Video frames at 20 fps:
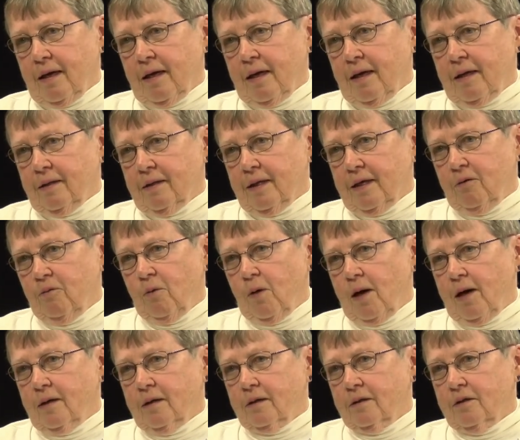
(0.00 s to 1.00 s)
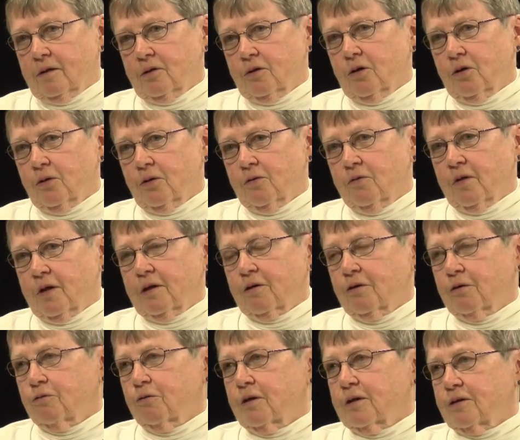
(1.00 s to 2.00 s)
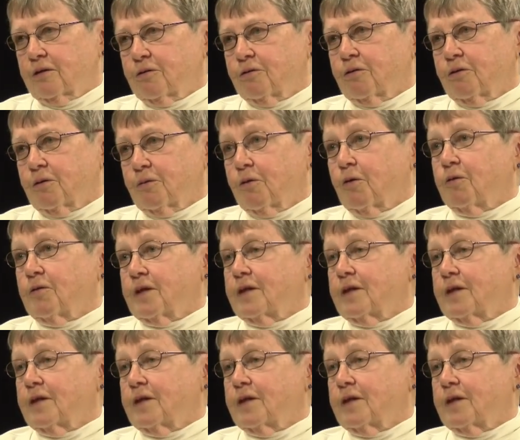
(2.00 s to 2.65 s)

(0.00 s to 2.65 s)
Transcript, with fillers: and they wanted to know if they could register to vote.